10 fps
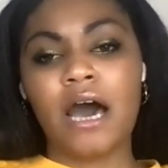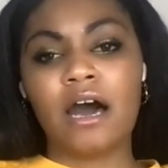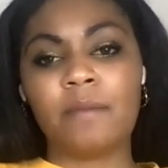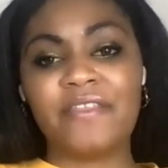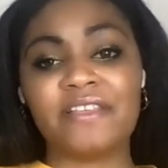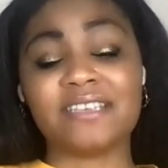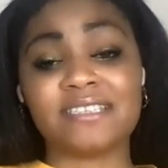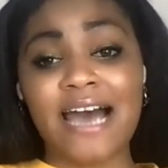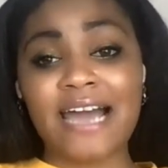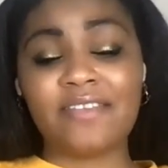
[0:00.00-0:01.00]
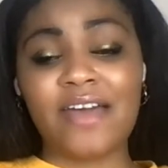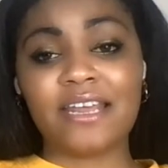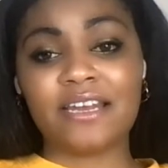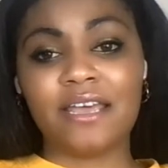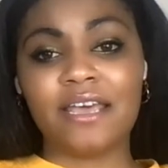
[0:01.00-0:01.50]
and the society that
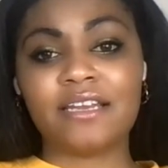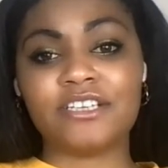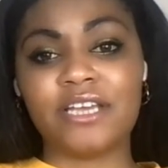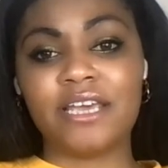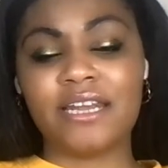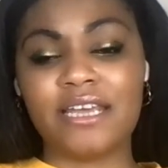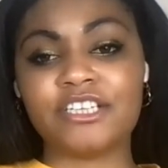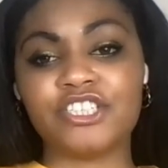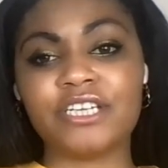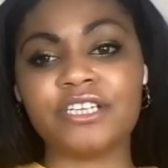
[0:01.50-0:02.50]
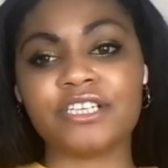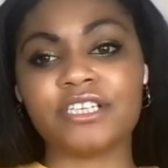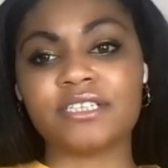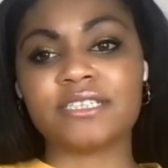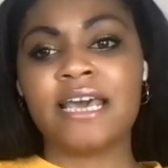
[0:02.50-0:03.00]
it
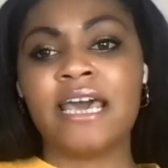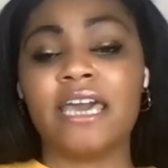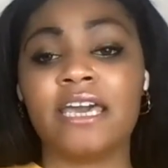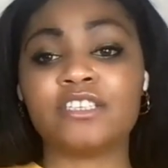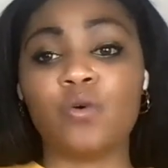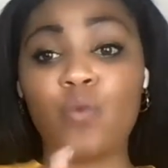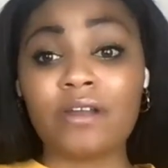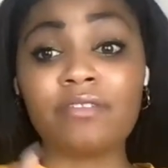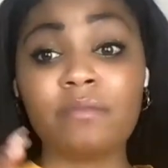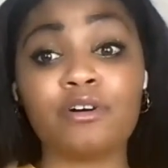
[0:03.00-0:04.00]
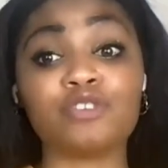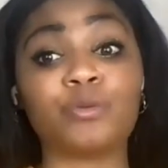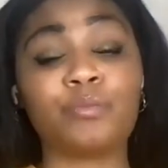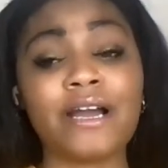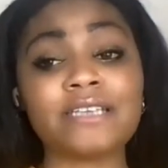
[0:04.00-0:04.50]
engenders is one of the most
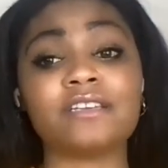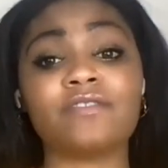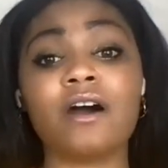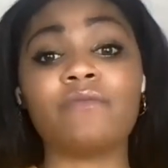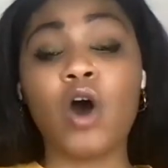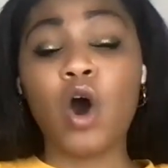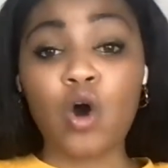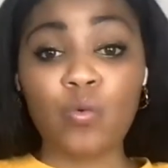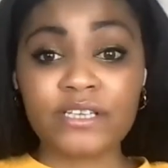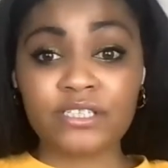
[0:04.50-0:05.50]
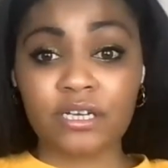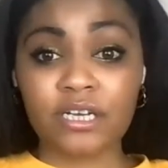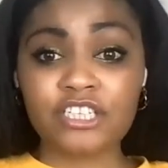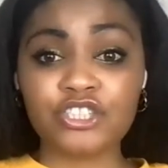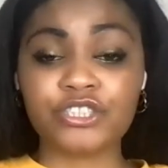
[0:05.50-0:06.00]
repressive of all Western
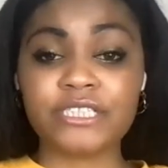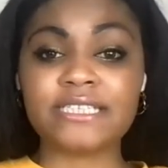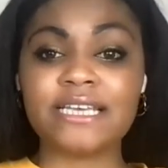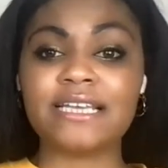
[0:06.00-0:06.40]
countries.